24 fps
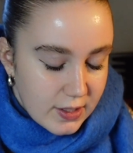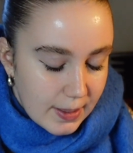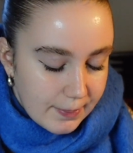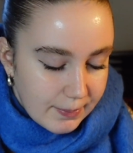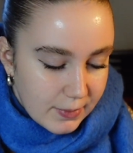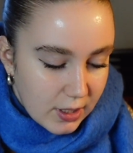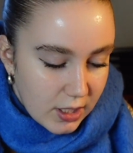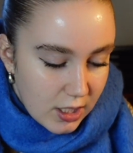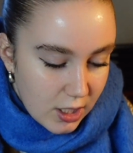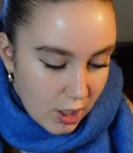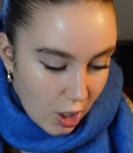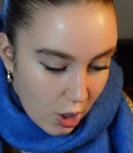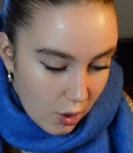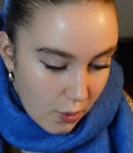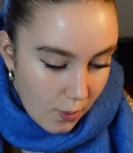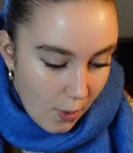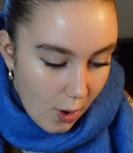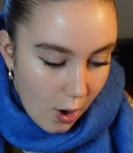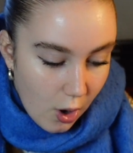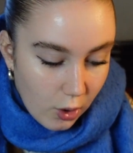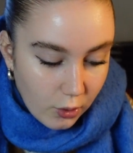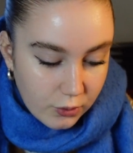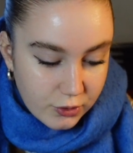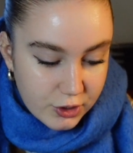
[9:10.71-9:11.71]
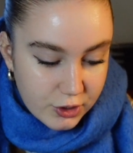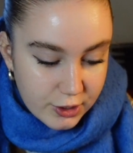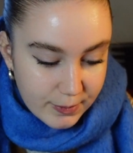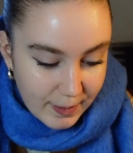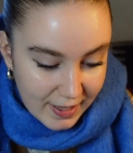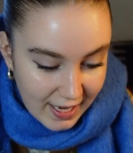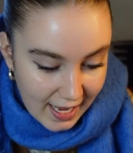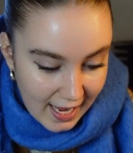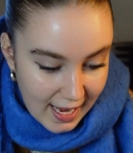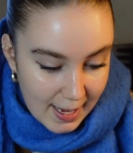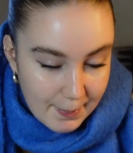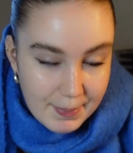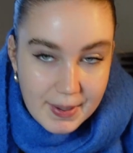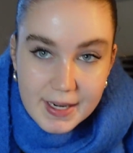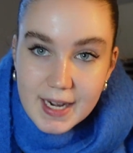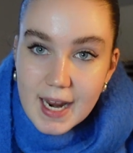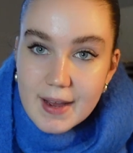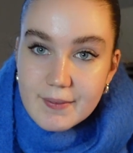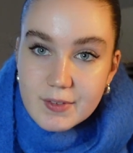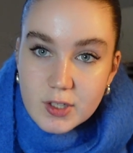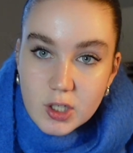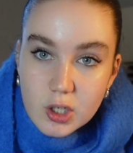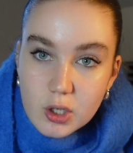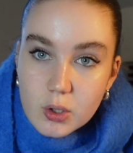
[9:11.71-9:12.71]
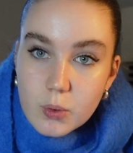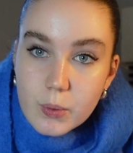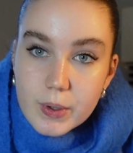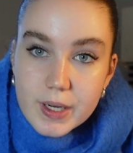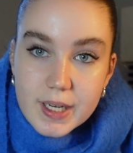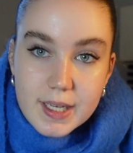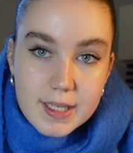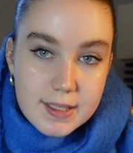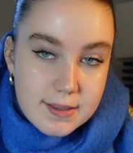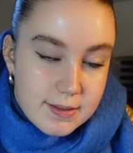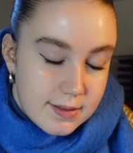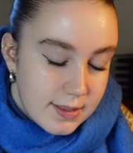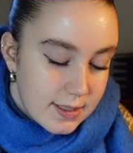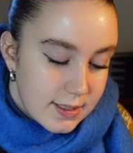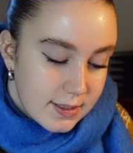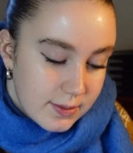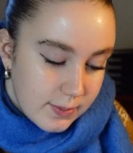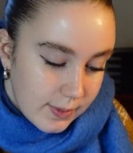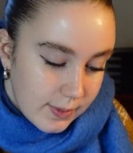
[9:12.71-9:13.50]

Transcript: So I'm gonna go onto my app and have a look what it is this